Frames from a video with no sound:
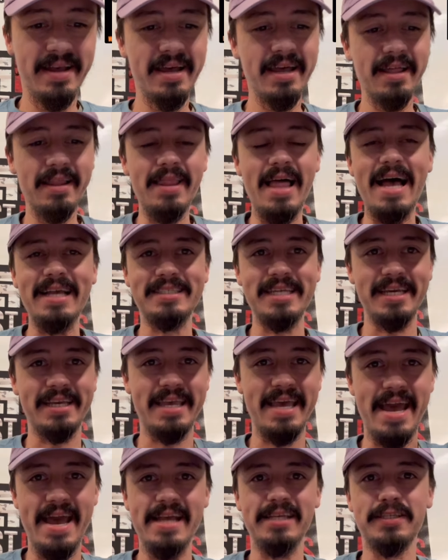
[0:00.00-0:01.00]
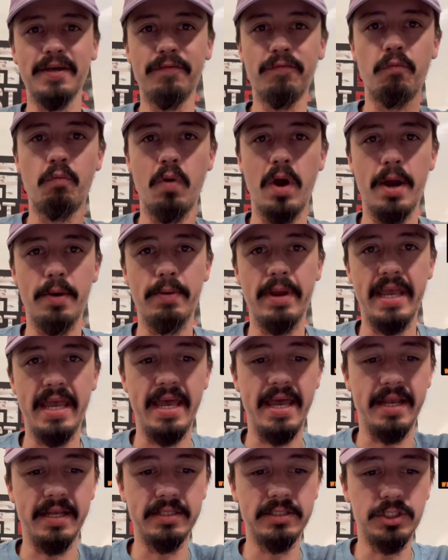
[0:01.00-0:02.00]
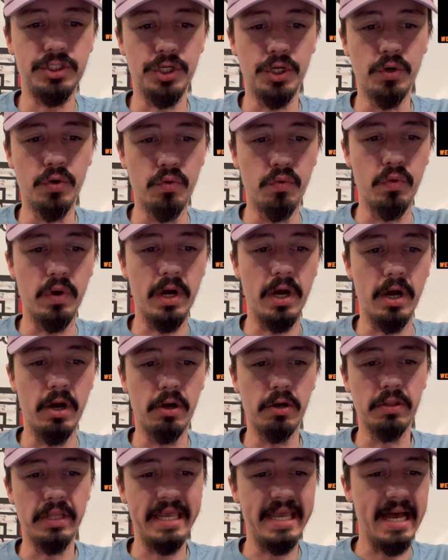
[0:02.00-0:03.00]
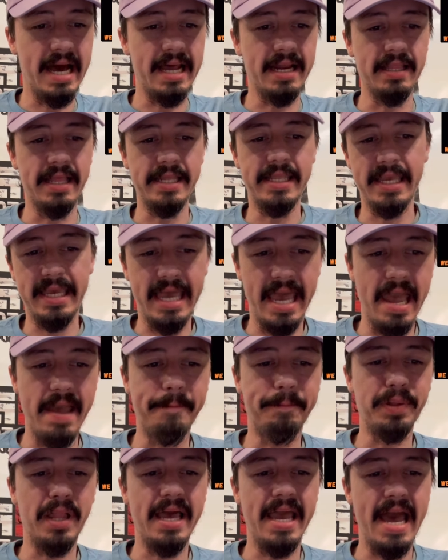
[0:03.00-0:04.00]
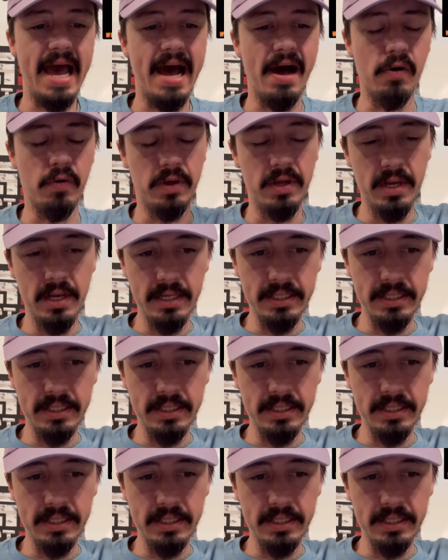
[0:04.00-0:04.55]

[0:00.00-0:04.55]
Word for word: Classic case of worrying too early. Got to let the game play out.